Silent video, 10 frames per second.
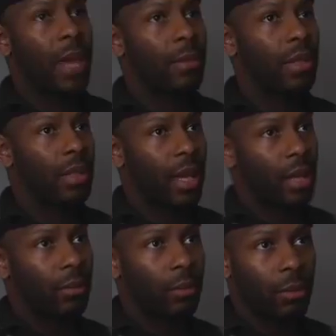made me kind
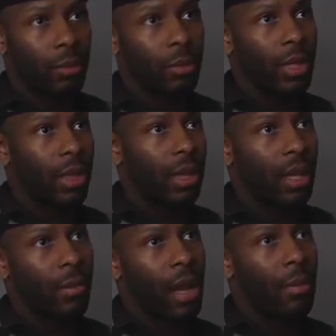of
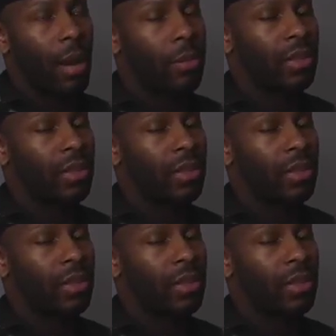rethink about my